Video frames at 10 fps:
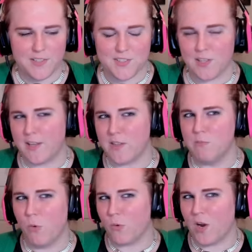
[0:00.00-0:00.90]
a
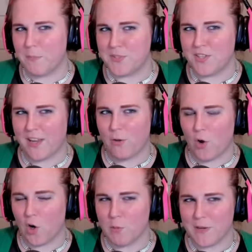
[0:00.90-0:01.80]
slightly more
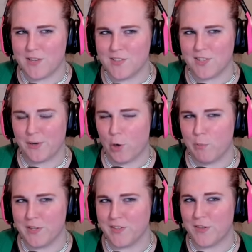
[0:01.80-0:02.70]
upscale Arby's that
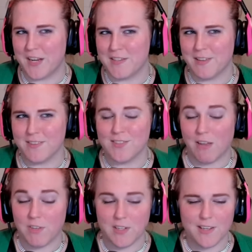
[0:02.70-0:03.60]
opened in the
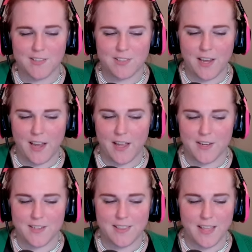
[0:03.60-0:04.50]
1970s
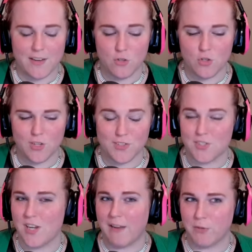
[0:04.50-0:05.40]
and then
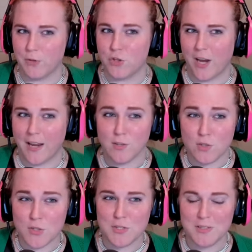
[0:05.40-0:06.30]
just never
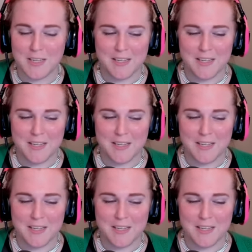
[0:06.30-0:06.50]
changed.